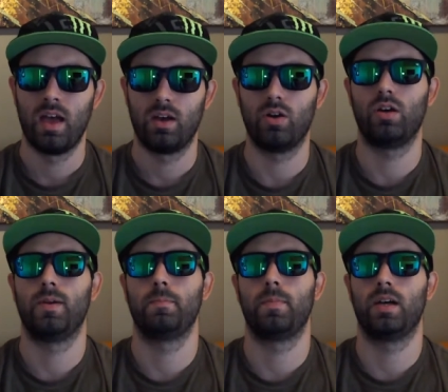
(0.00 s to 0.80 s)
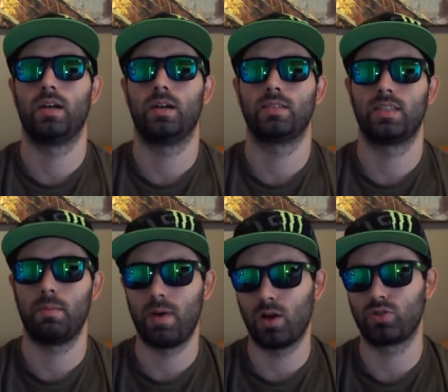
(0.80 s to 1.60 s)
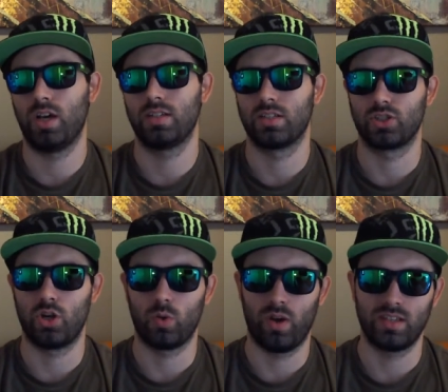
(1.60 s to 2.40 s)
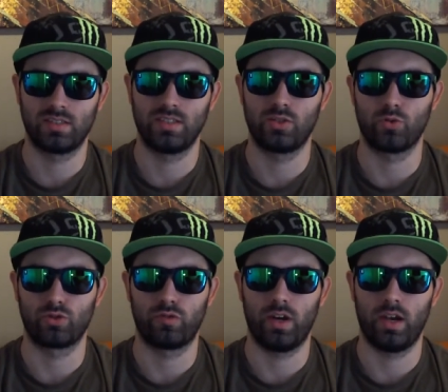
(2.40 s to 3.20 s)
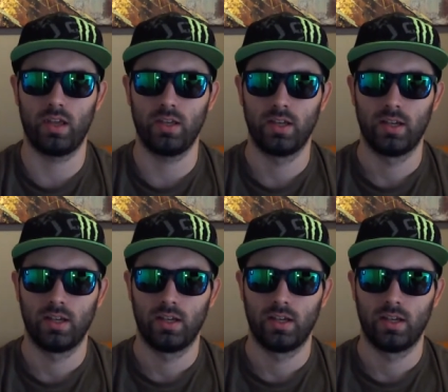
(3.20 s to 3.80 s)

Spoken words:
But stay bounce, guys, as always. This was Freddy.